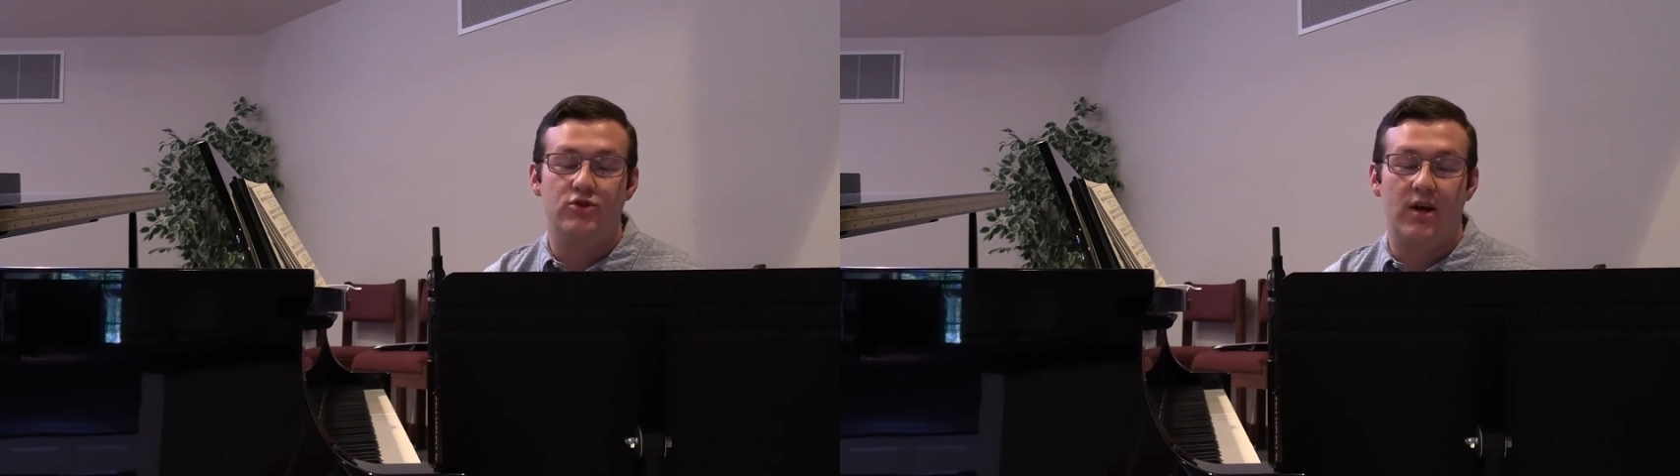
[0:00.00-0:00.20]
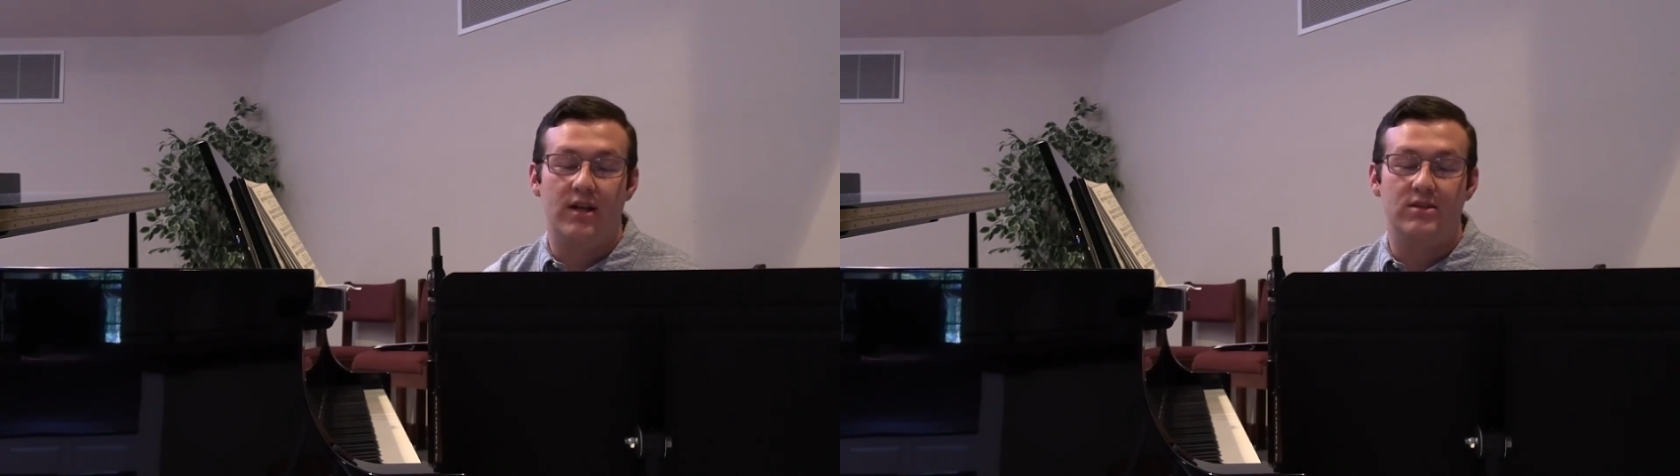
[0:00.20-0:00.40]

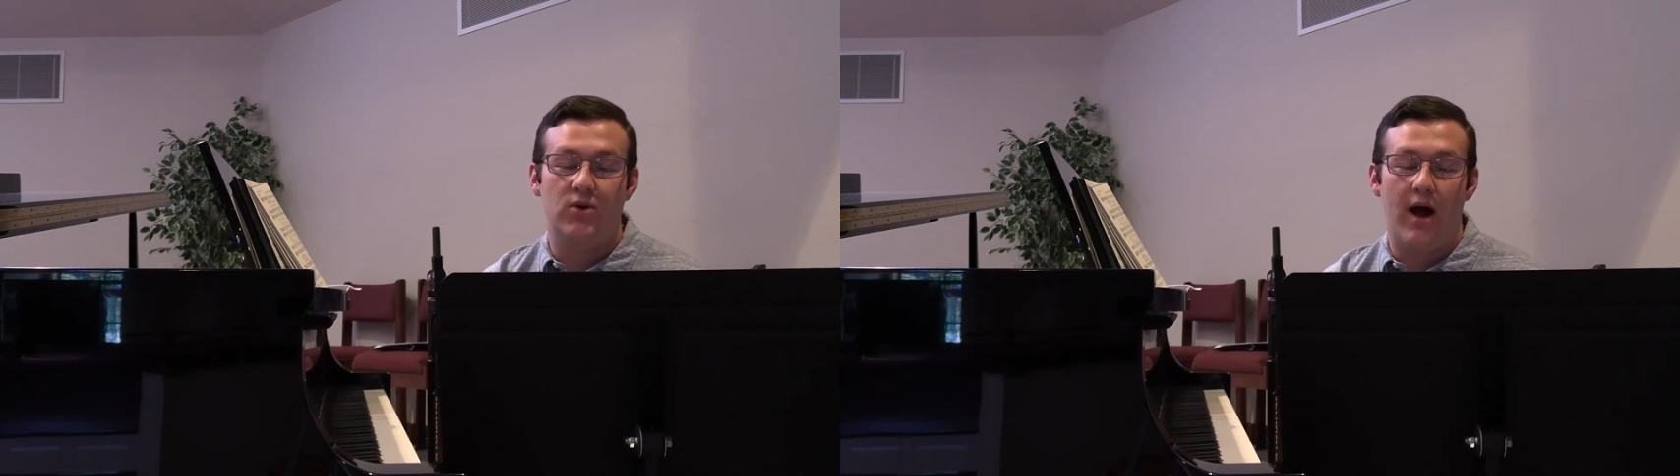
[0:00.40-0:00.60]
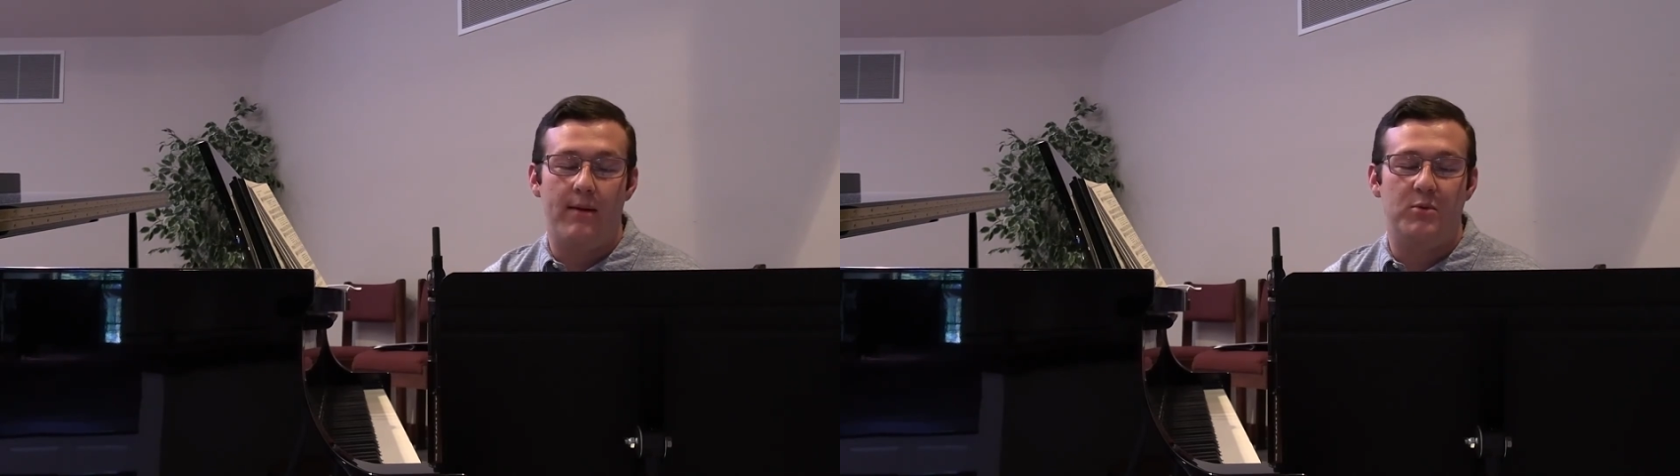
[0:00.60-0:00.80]

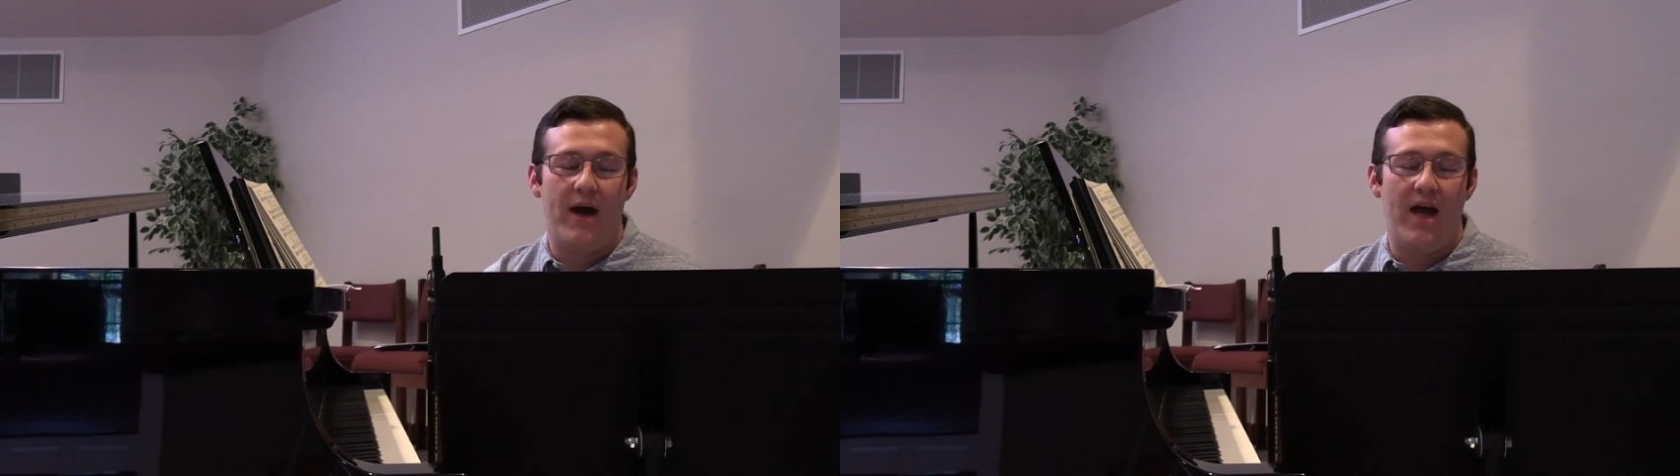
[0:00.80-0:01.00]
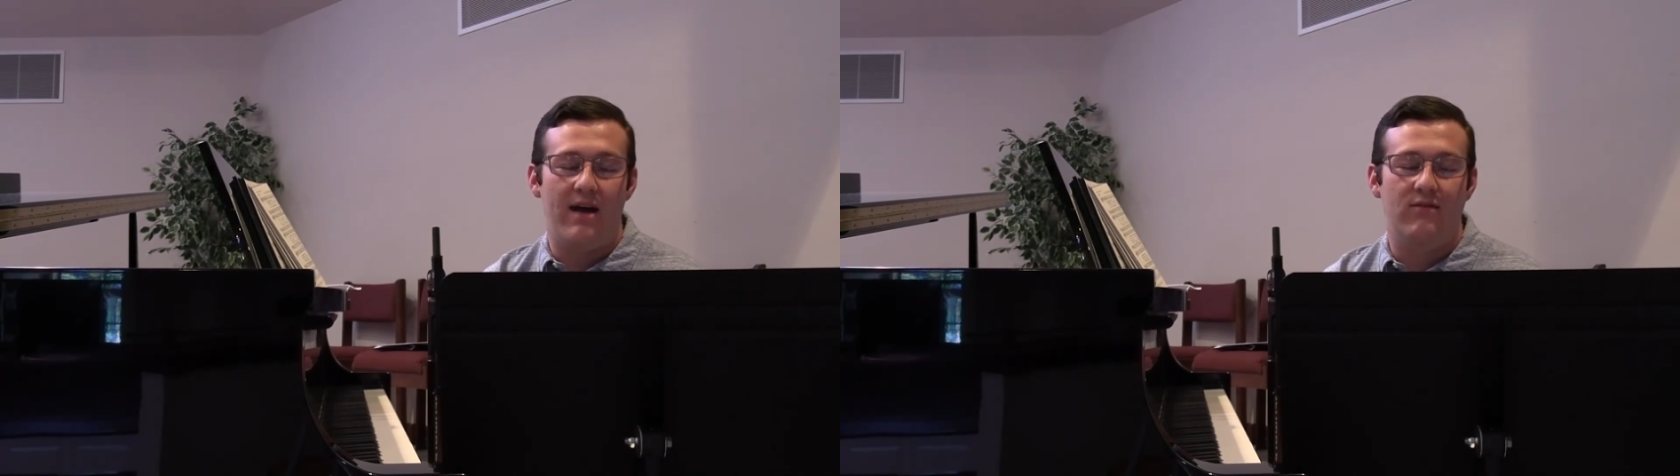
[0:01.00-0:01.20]
transcribed
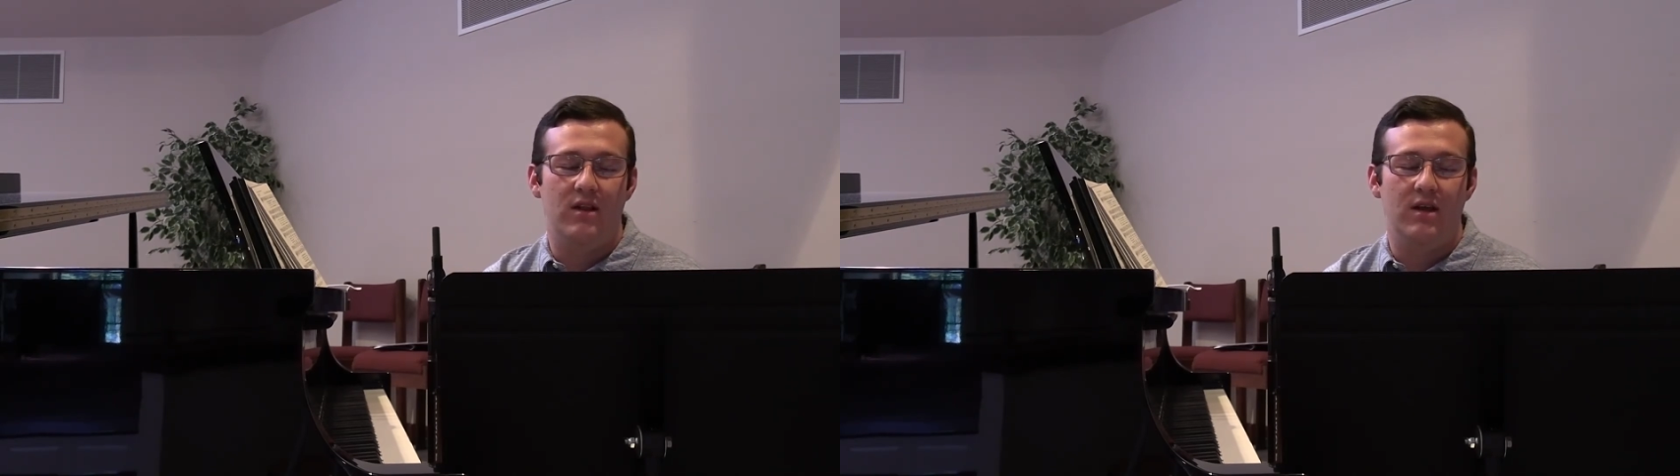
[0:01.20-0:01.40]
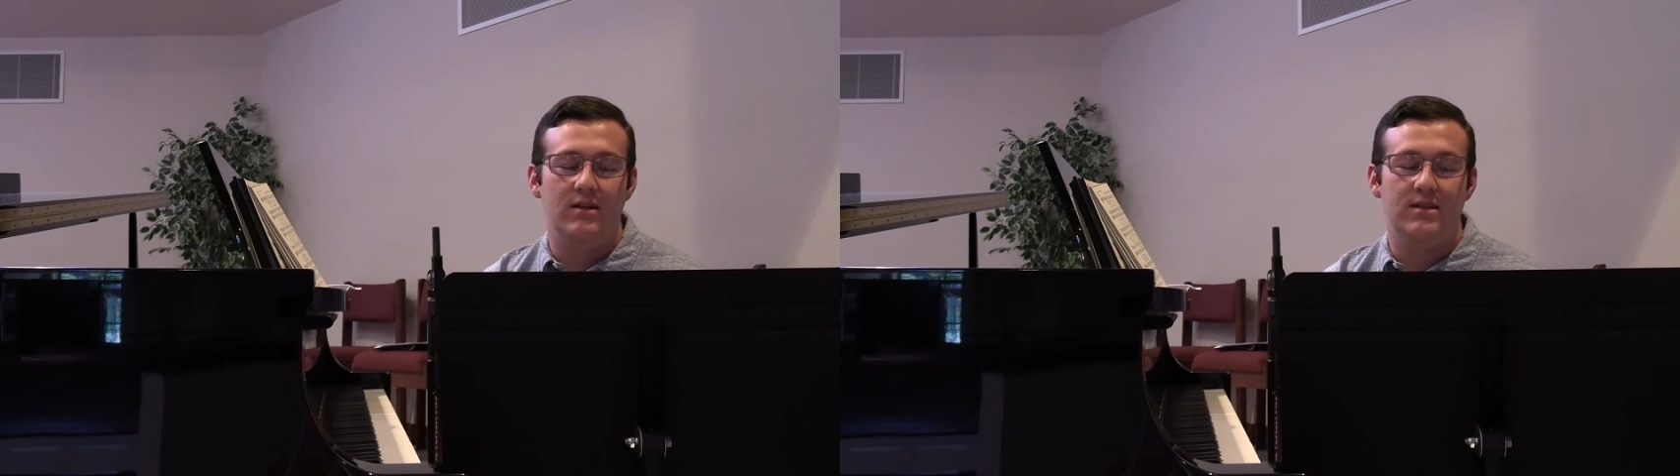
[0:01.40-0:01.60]
by Evelyn